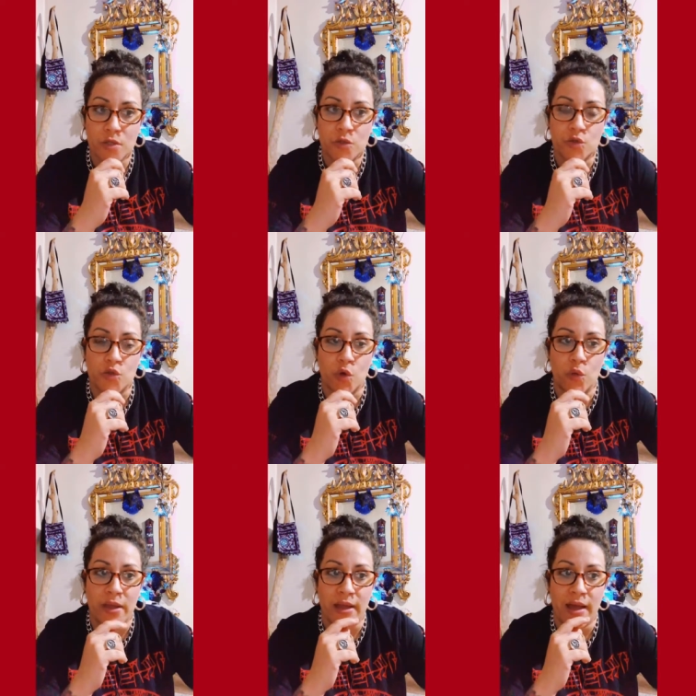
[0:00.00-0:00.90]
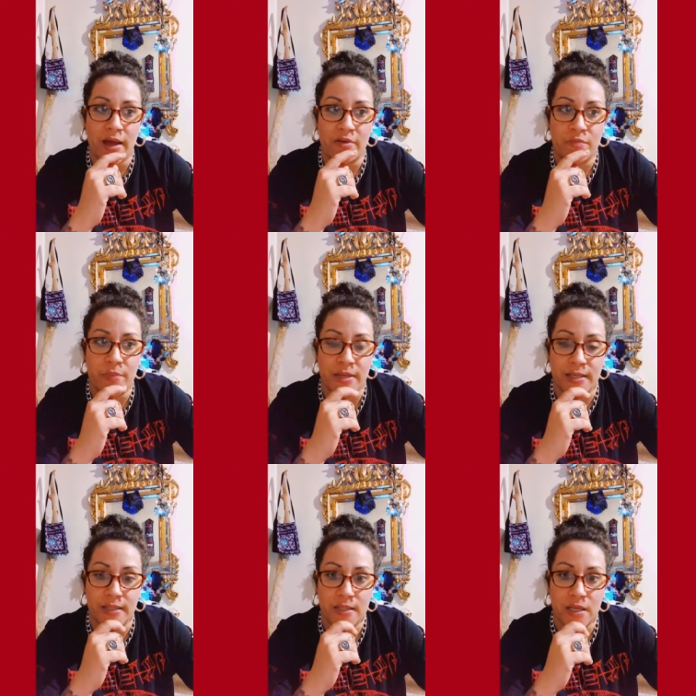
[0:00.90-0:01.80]
So they have
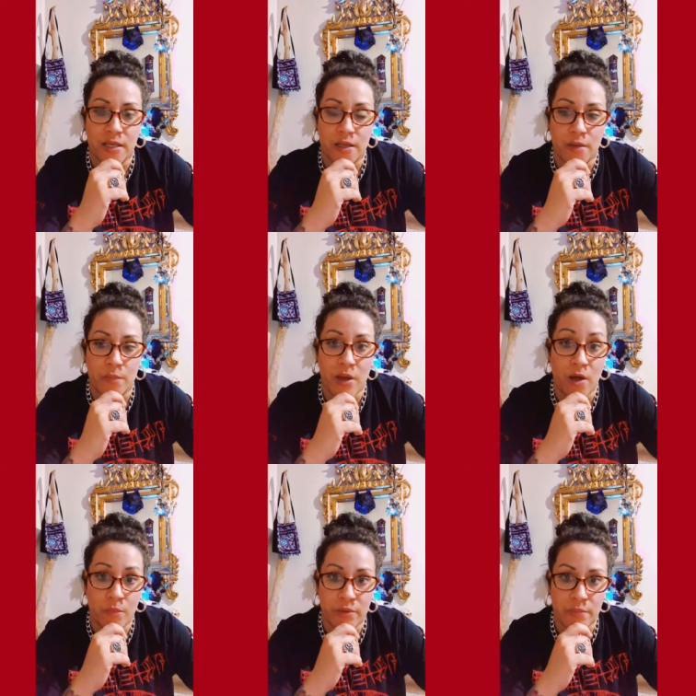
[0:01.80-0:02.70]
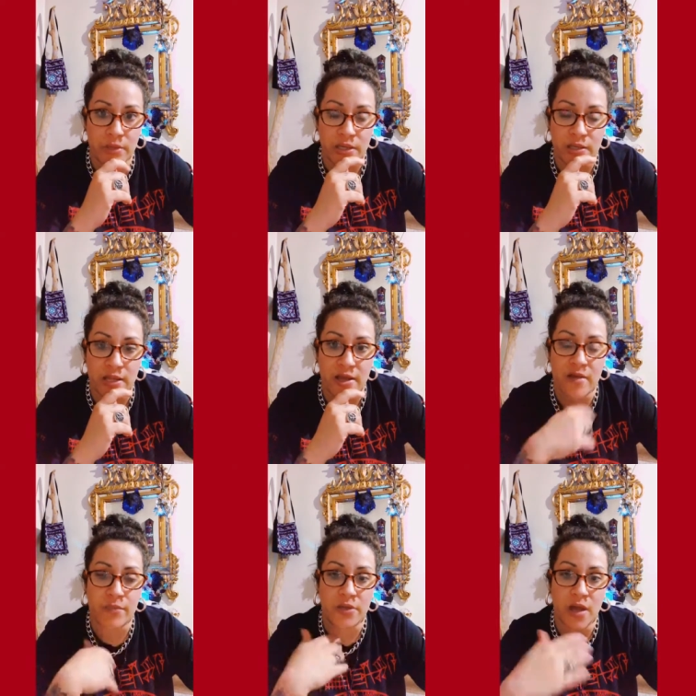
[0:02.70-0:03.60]
been um, helping me, and they have
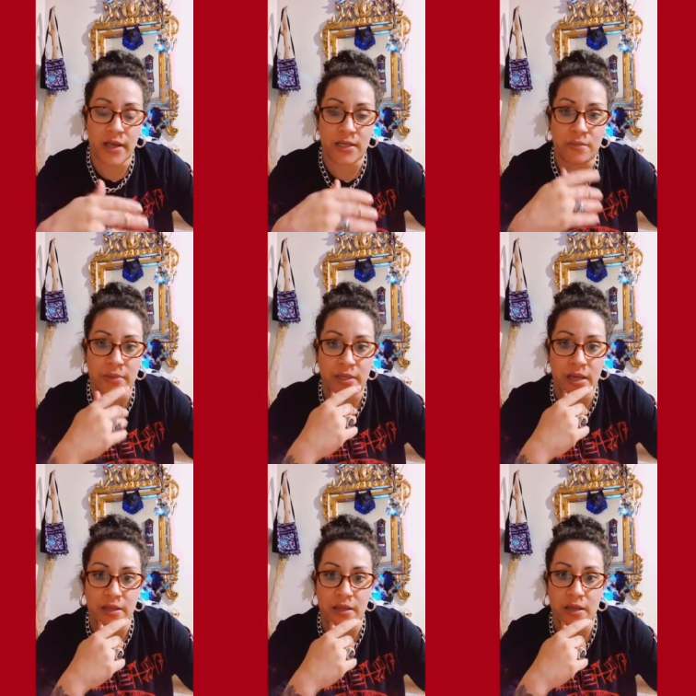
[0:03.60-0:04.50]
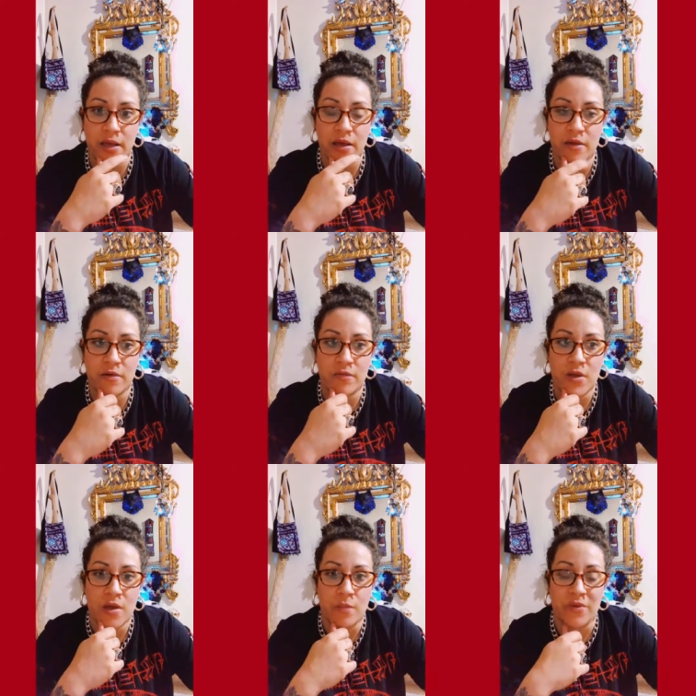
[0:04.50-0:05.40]
been guiding me, and they have
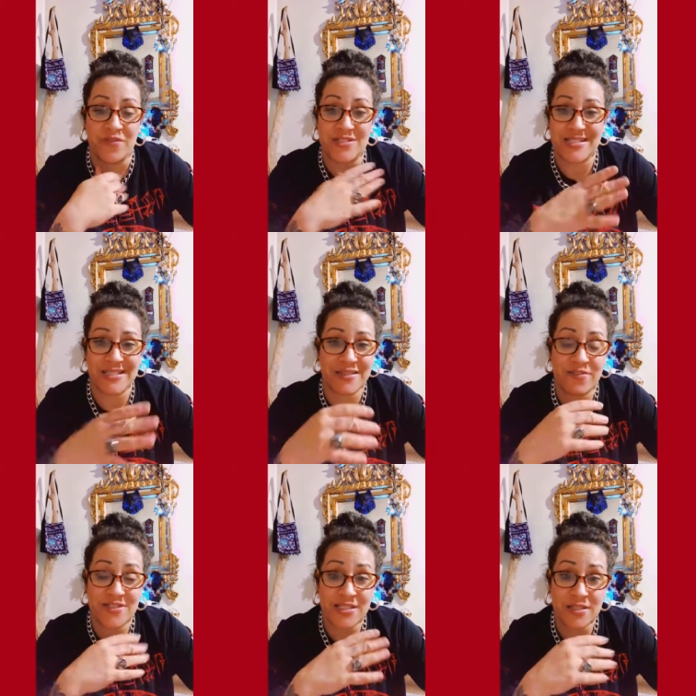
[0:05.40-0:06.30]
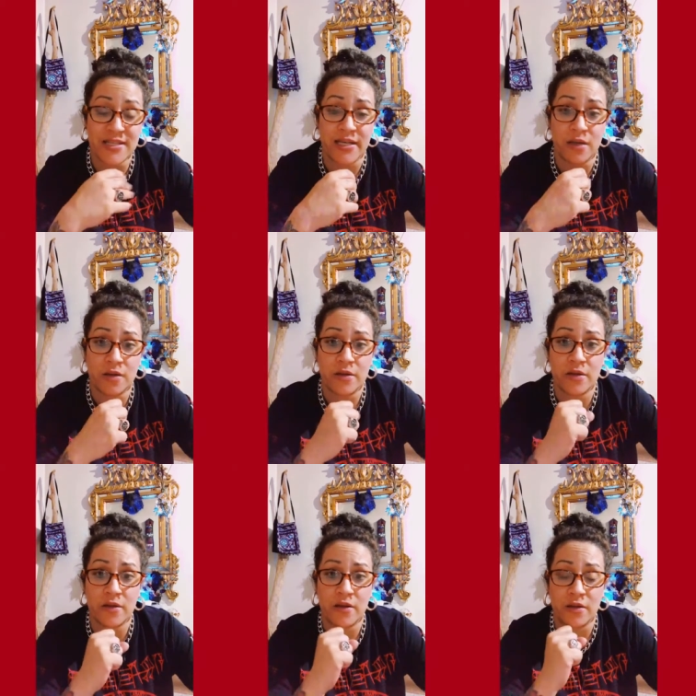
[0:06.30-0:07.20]
been facilitating a lot
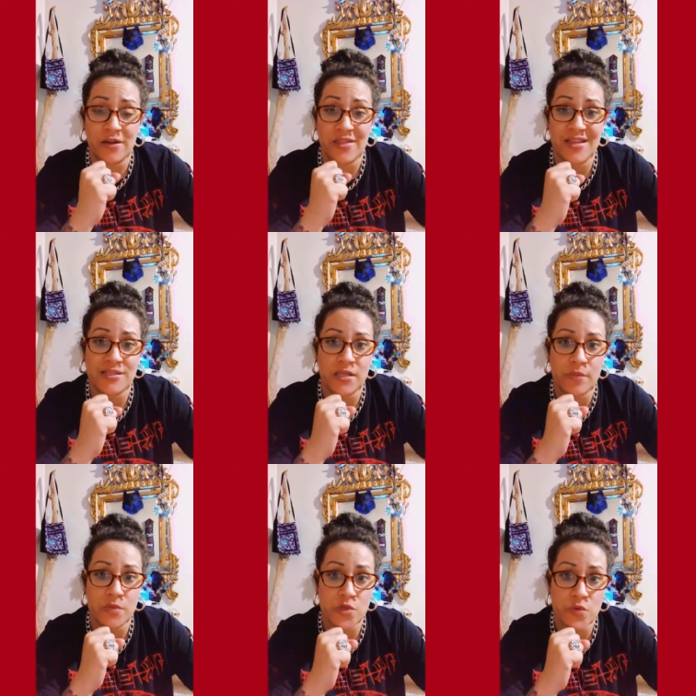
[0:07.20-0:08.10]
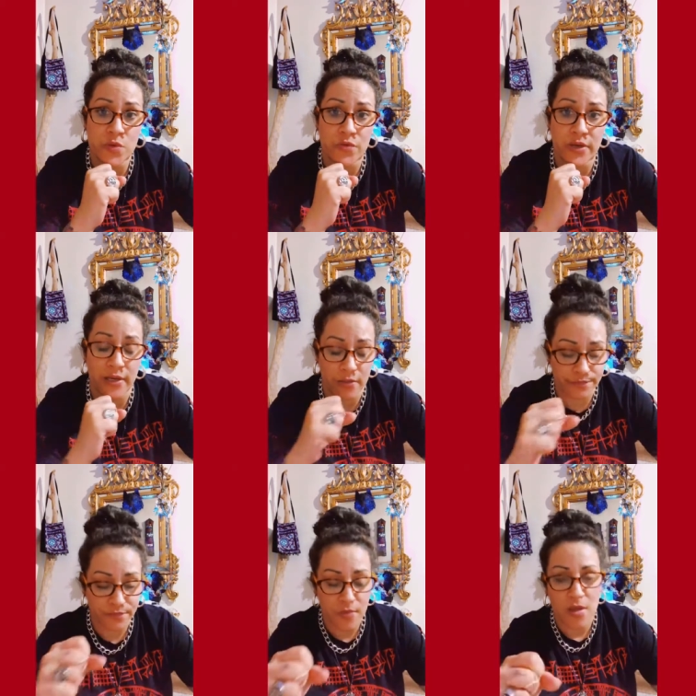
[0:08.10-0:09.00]
of a lot of things that I've been doing right now
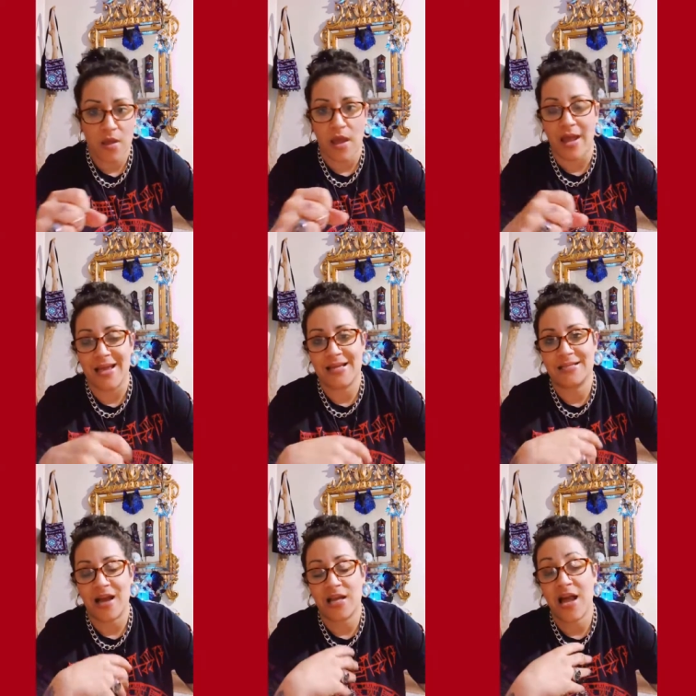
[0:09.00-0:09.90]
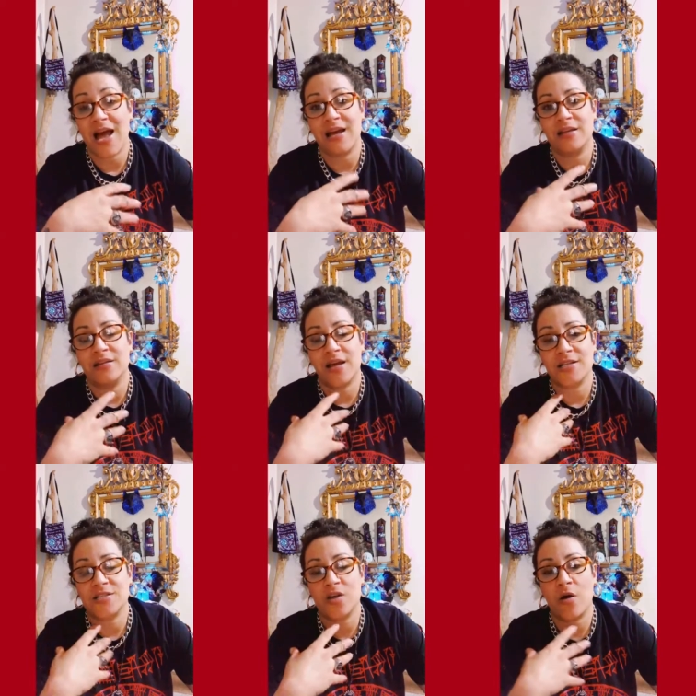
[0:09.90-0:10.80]
and I had I
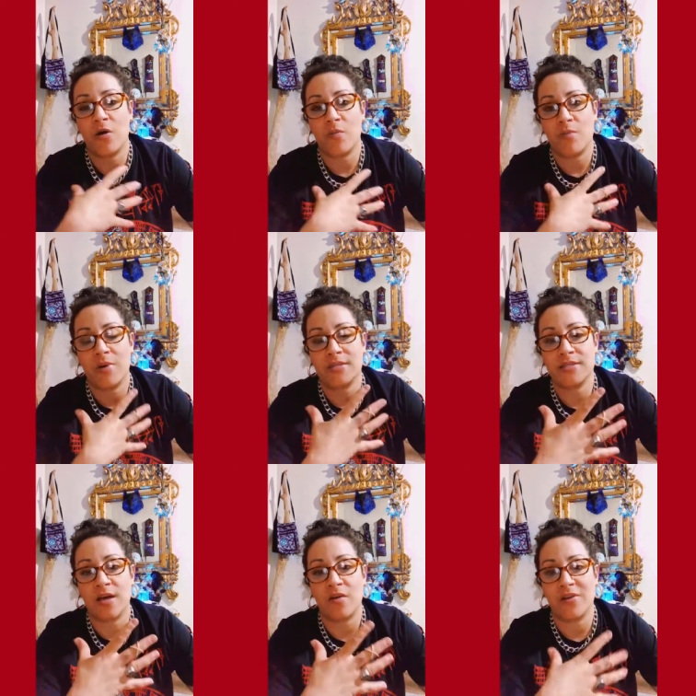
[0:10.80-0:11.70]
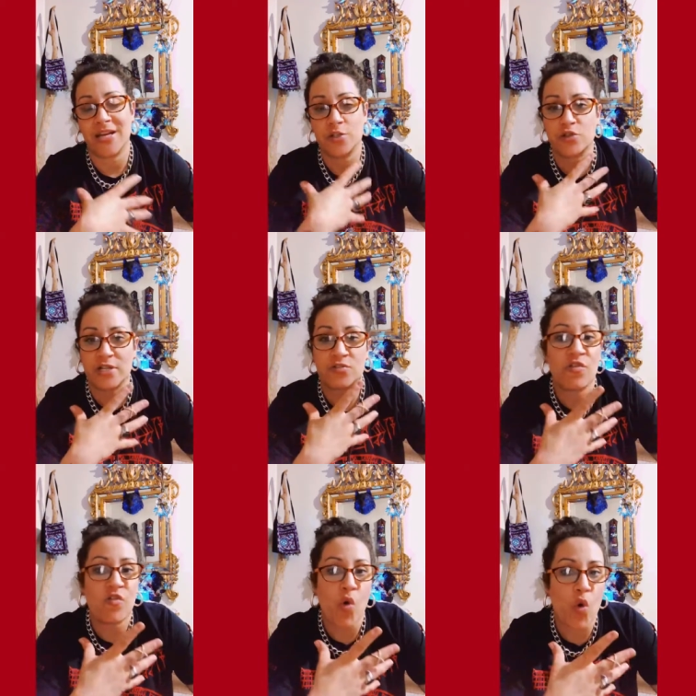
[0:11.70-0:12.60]
saw myself and I
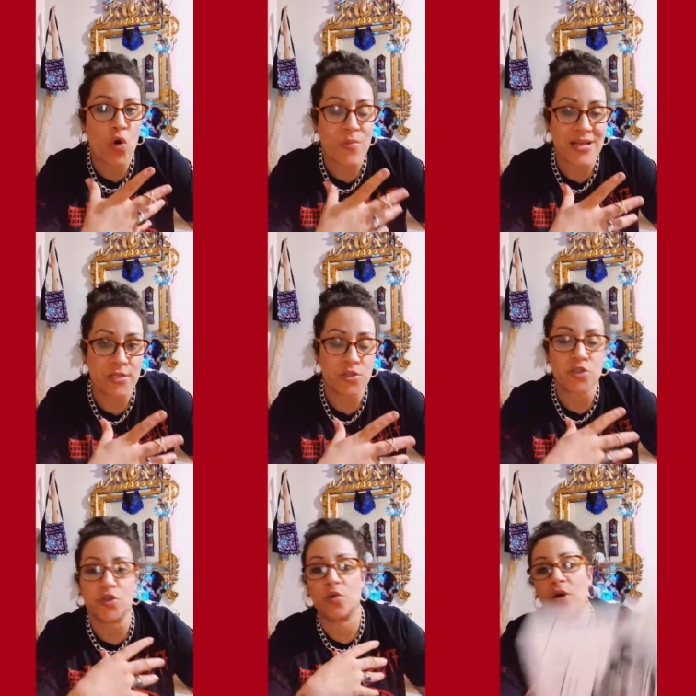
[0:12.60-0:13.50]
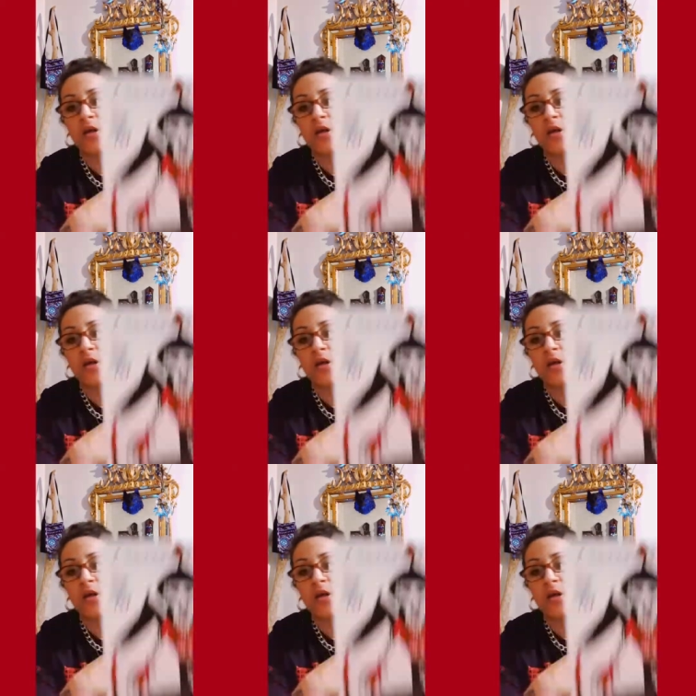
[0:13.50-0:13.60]
transform into